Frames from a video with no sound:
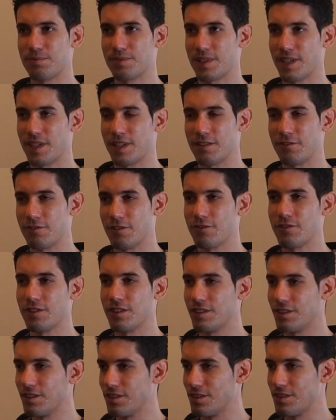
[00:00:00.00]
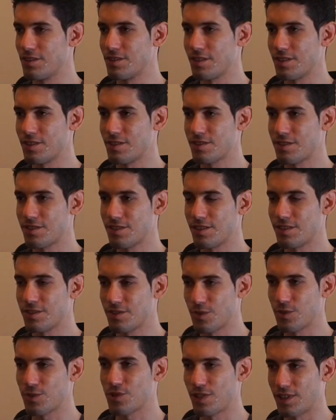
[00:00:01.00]
10, 15 years since since
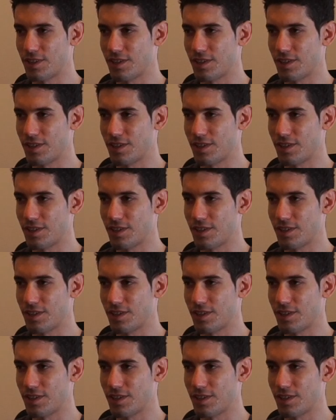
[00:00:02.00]
social